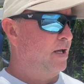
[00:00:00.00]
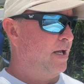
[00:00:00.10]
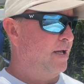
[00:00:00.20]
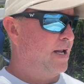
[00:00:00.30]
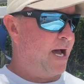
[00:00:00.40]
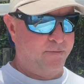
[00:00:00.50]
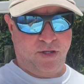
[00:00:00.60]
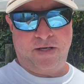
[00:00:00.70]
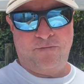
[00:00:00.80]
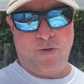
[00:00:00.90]
and I'm
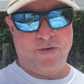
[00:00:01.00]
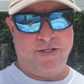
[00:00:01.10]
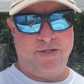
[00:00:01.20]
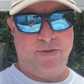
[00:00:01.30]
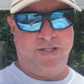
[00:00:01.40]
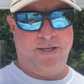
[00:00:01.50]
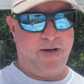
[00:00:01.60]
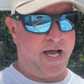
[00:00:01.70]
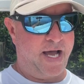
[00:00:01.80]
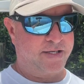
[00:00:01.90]
looking forward to doing
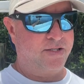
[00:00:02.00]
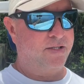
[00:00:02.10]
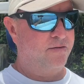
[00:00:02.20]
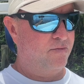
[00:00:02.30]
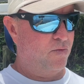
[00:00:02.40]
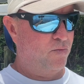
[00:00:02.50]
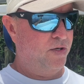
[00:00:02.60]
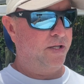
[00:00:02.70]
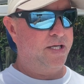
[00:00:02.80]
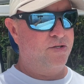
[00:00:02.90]
them. I actually
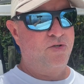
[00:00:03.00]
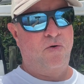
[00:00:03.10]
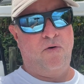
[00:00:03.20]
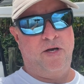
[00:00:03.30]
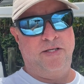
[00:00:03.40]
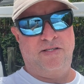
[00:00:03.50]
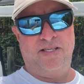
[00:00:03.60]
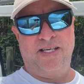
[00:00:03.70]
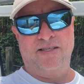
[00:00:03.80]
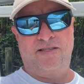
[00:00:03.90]
really enjoy
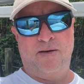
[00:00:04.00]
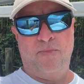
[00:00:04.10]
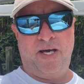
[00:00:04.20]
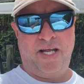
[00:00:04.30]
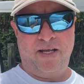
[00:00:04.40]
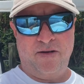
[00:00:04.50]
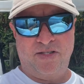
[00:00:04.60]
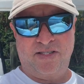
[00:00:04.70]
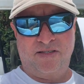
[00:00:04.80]
seeing somebody